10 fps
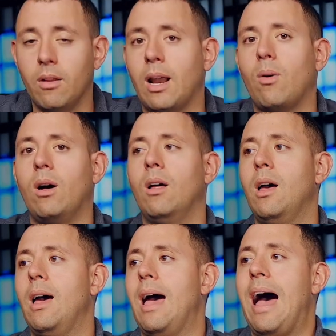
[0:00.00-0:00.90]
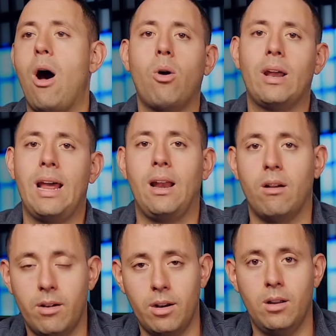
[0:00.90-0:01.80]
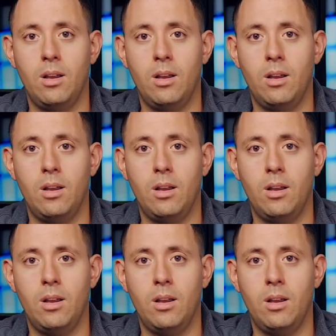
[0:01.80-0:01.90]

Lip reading: they're like, well, how can I learn?